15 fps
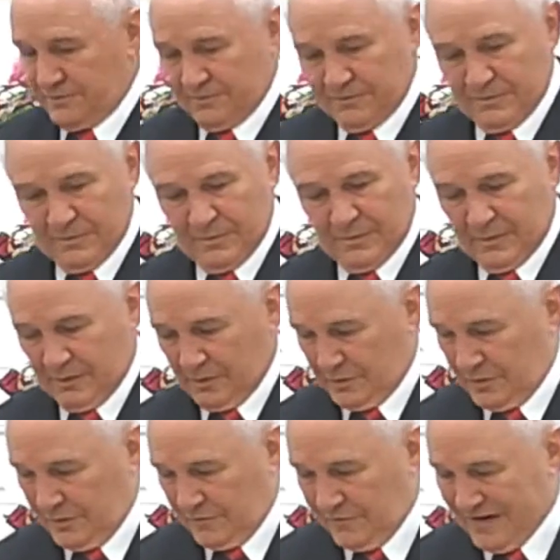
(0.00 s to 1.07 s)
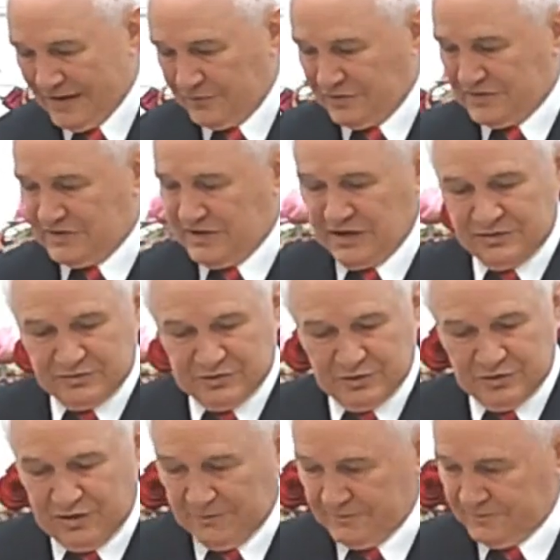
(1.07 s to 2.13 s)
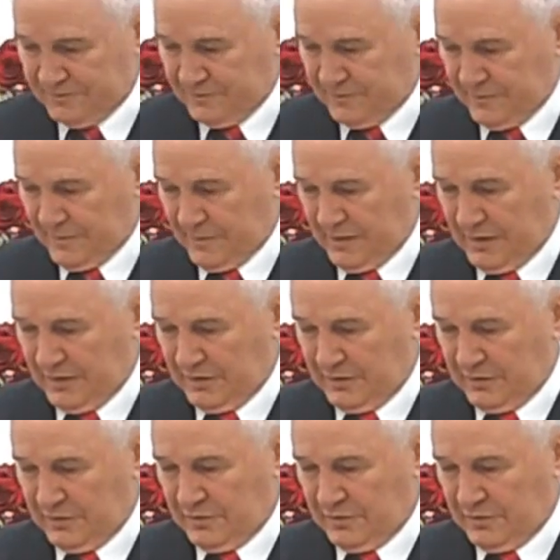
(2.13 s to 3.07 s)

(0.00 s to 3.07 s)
Aleluia, Lord. Let's be on it.